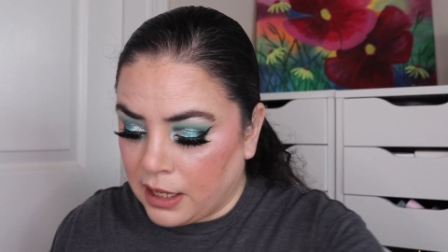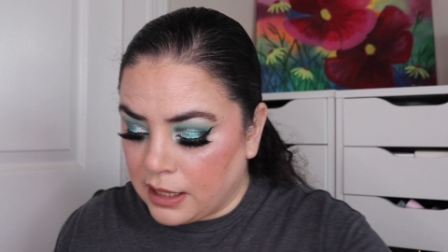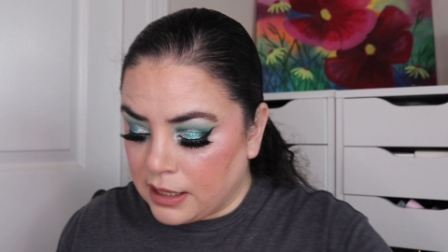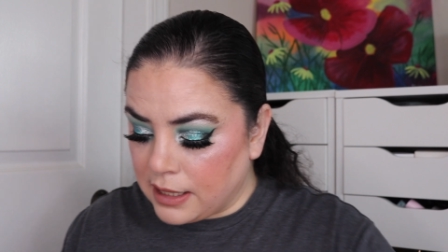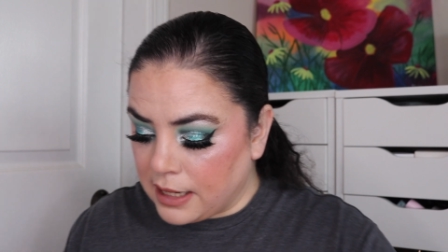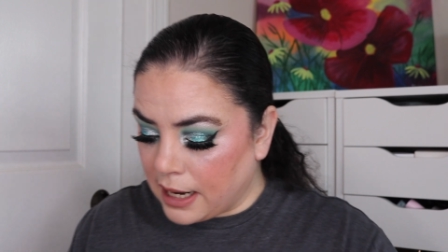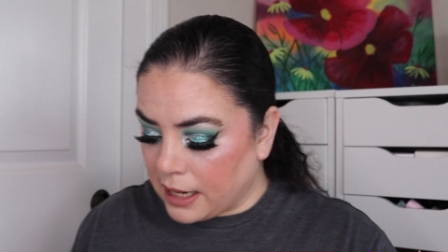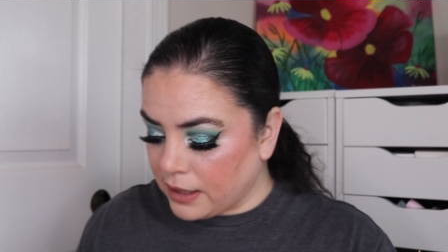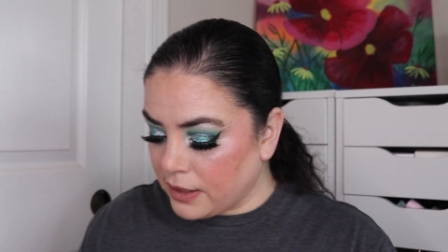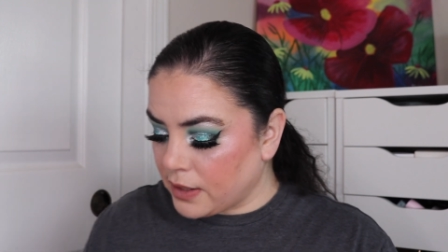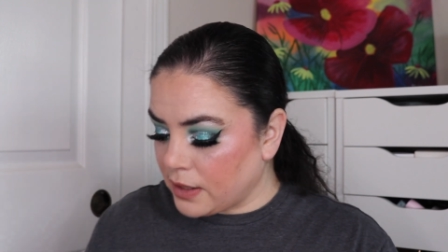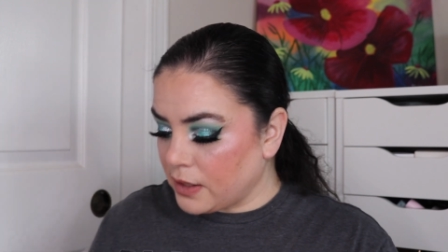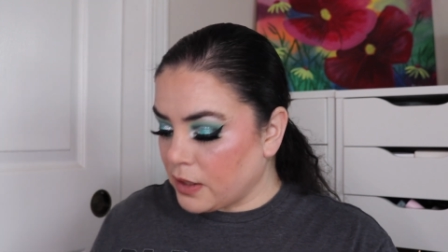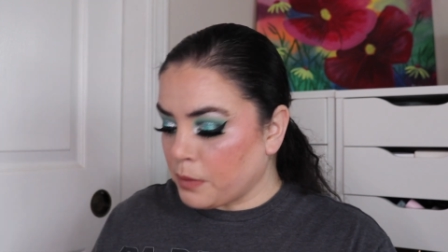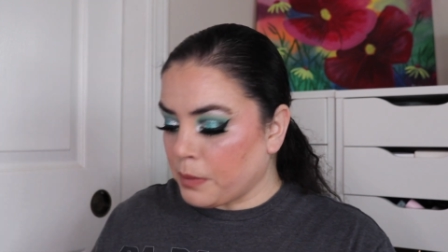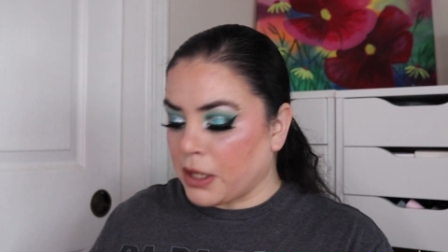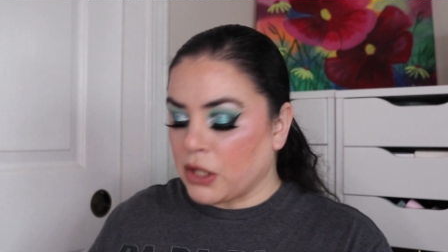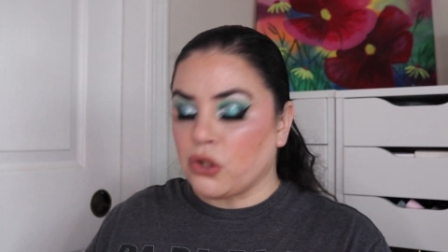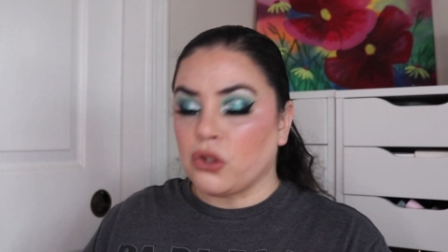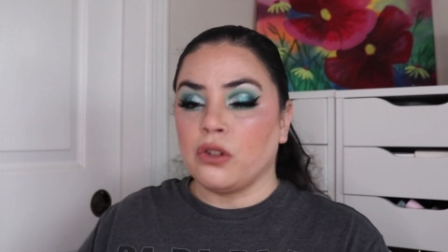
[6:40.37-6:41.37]
Next
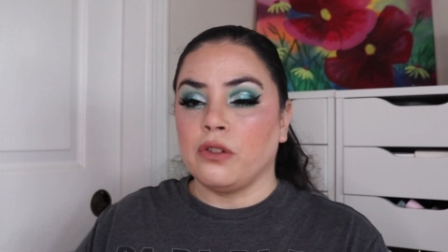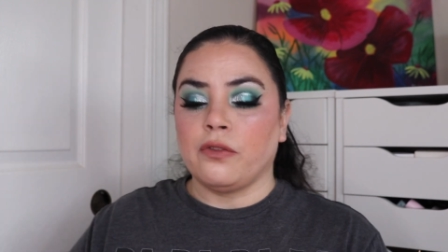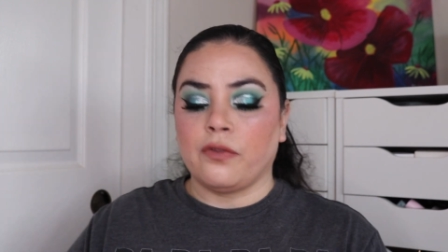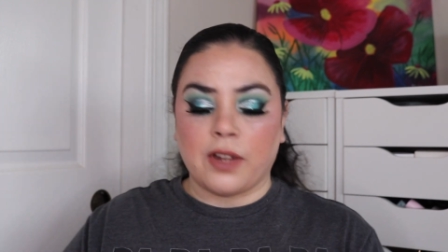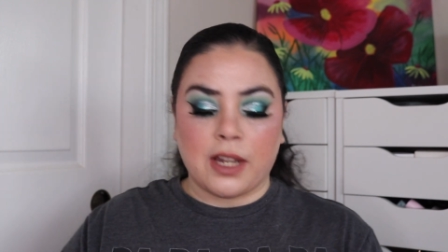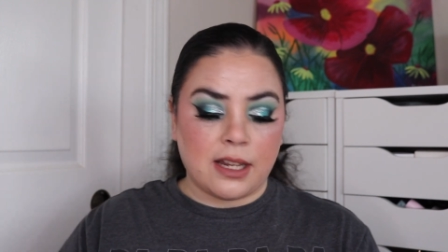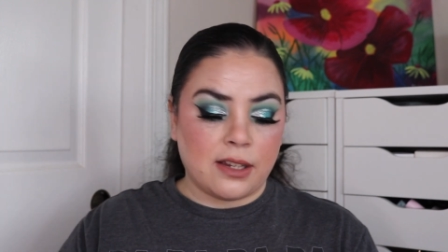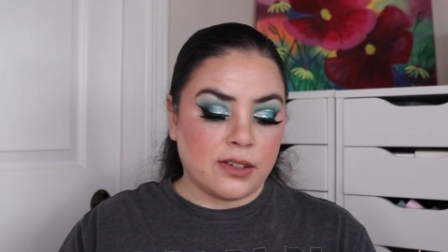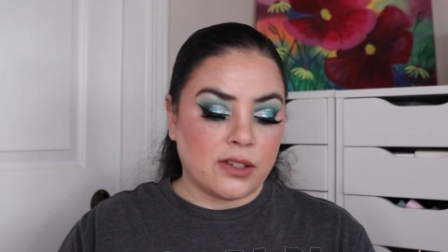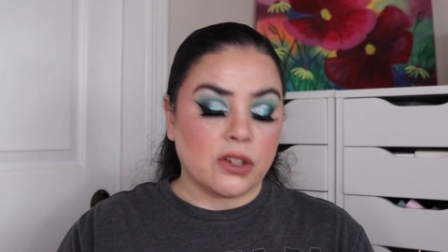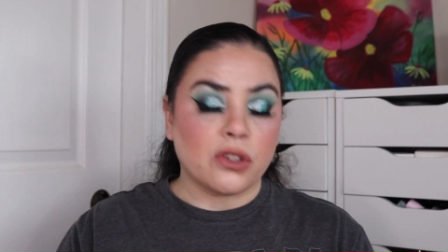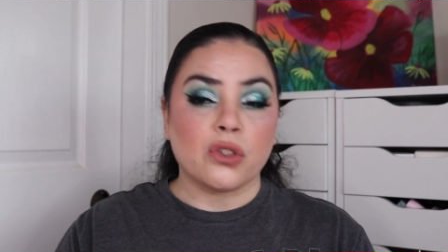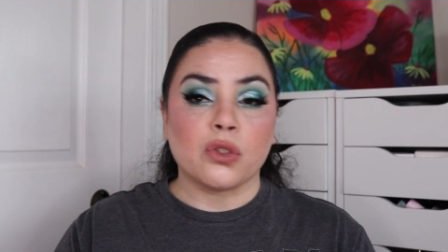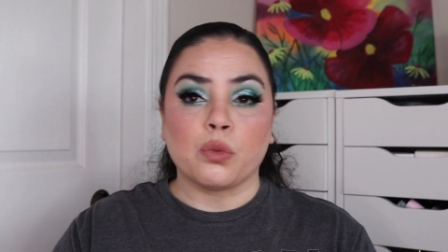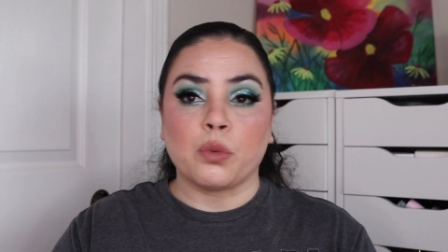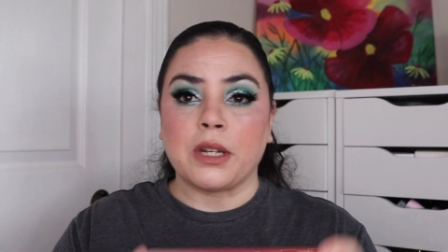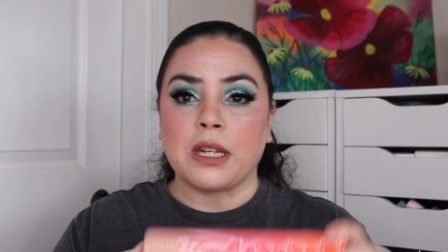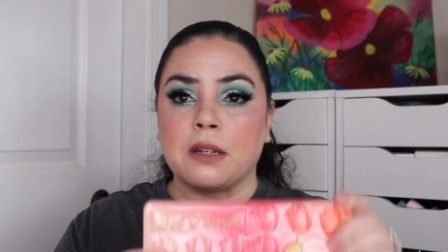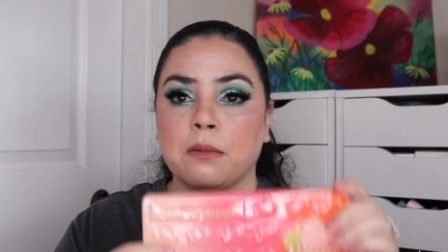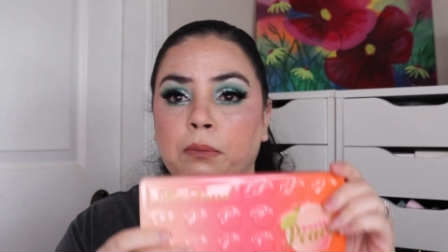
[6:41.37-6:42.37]
is my Too Faced
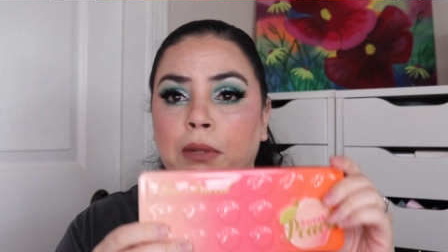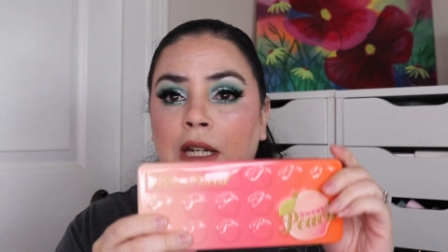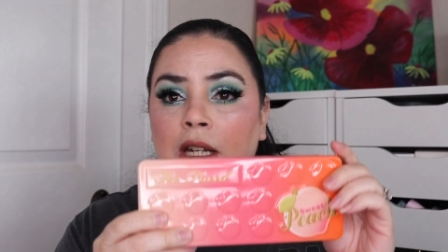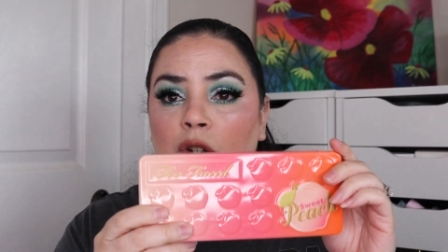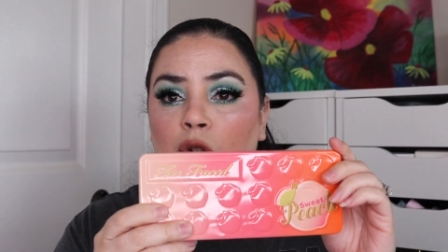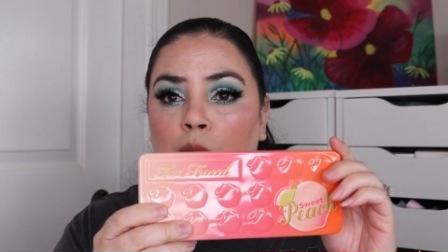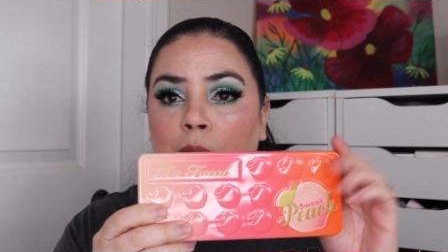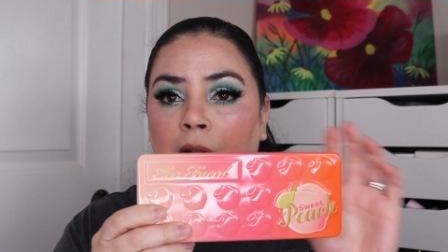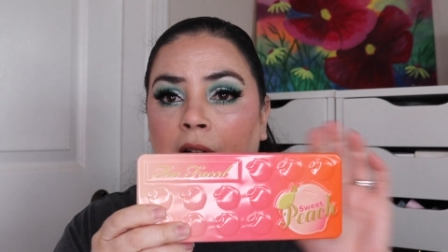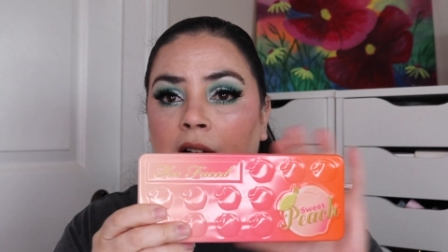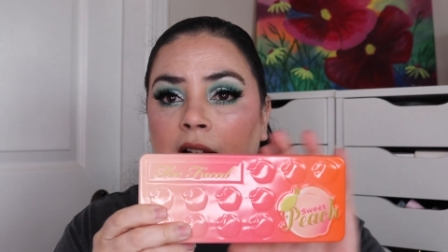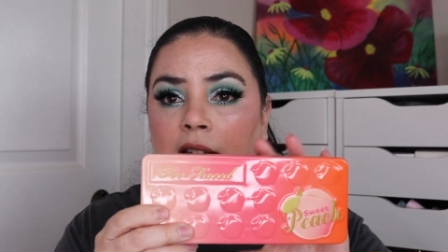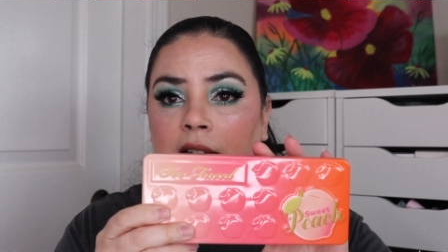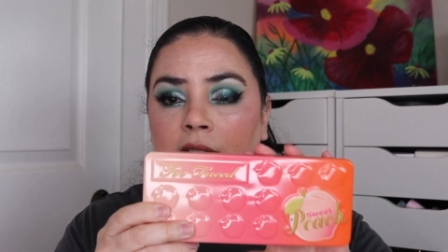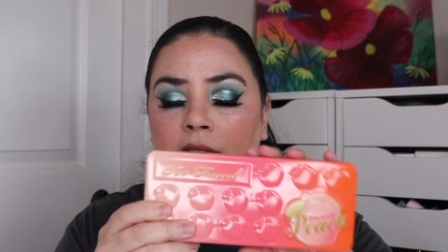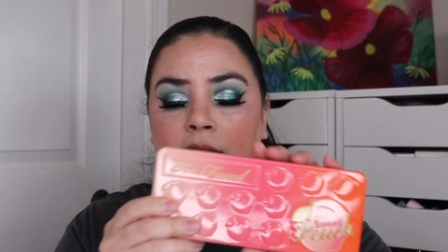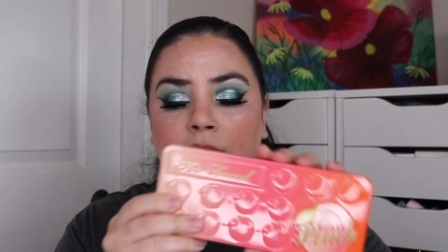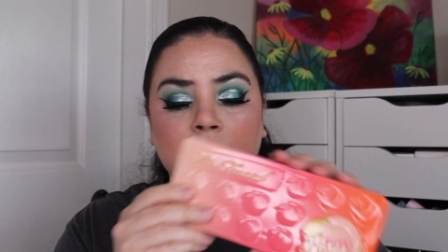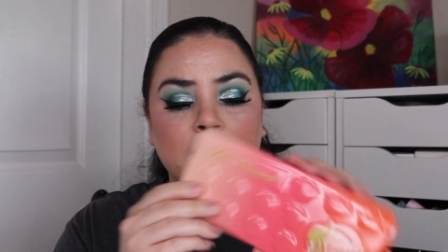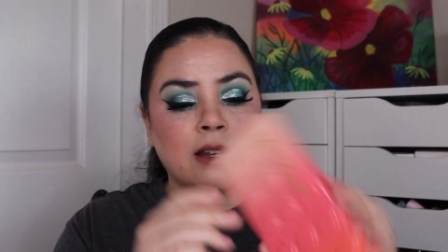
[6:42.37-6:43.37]
Sweet Peach
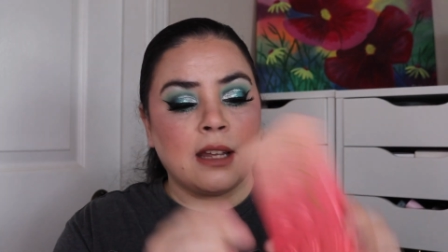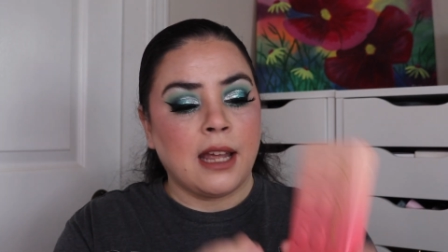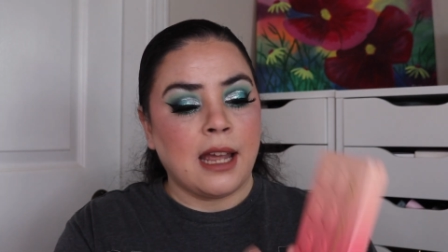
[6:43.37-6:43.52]
palette,